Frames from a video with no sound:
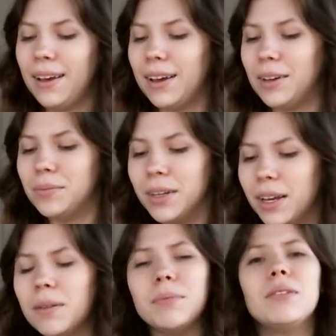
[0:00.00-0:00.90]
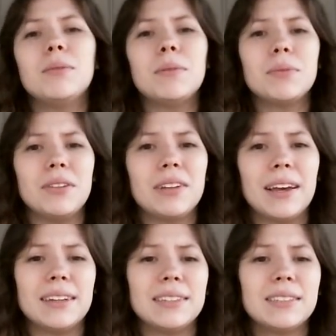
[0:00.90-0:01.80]
Um, but remember, you
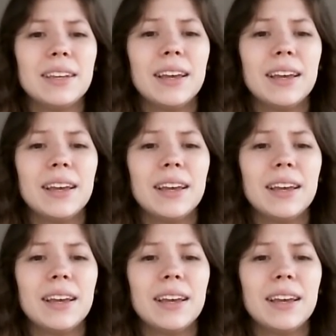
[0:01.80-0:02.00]
guys,